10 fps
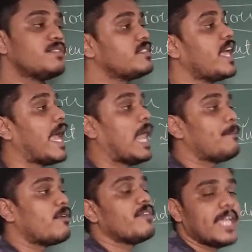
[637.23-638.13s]
with the help
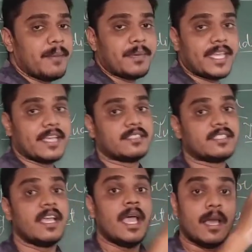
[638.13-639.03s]
of
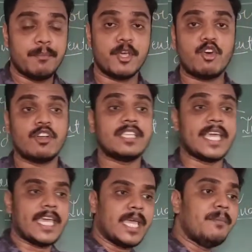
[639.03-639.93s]
AMTS. Because
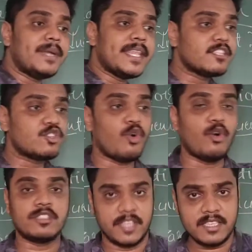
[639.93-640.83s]
AMTS
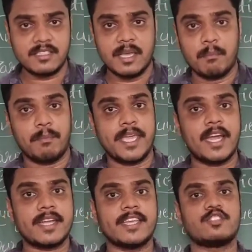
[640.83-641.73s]
goes this,
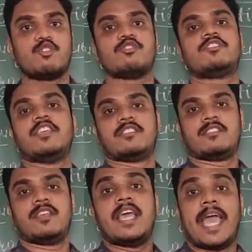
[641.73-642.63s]
BRTS goes this.
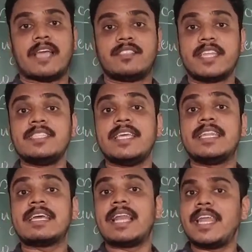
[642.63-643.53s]
As there is
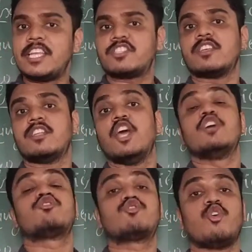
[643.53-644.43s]
an inclination,
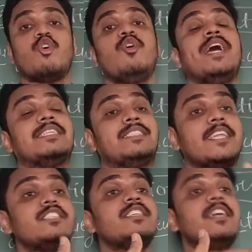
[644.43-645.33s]
so there
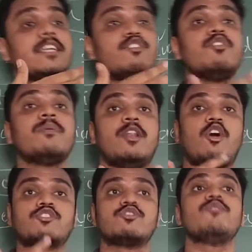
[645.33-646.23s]
is a
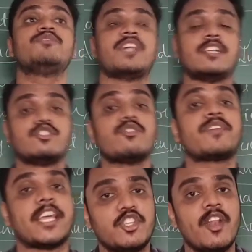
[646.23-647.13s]
lots of chances of
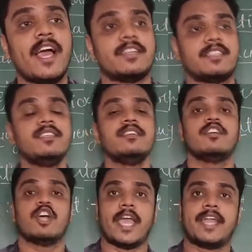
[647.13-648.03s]
casualty
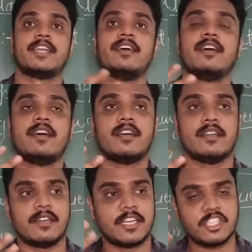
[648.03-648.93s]
and
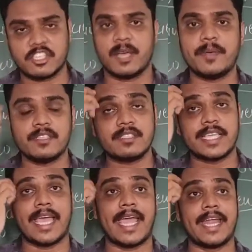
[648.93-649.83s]
disturbance
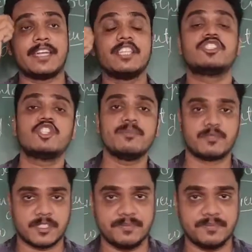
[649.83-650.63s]
and districts.